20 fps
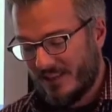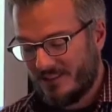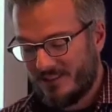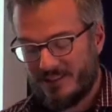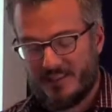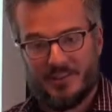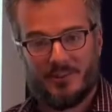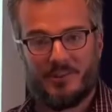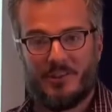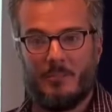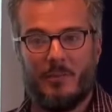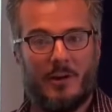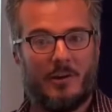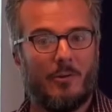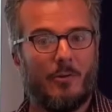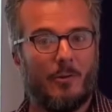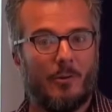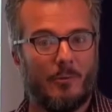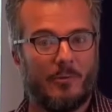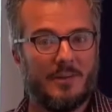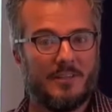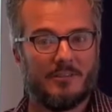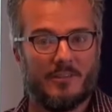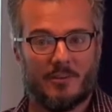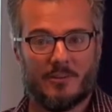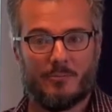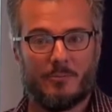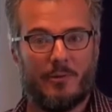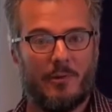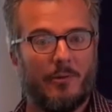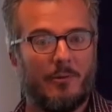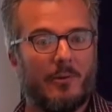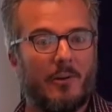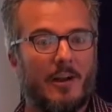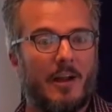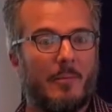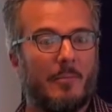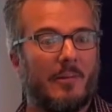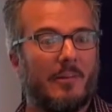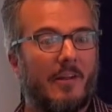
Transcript: that's essentially my core research program.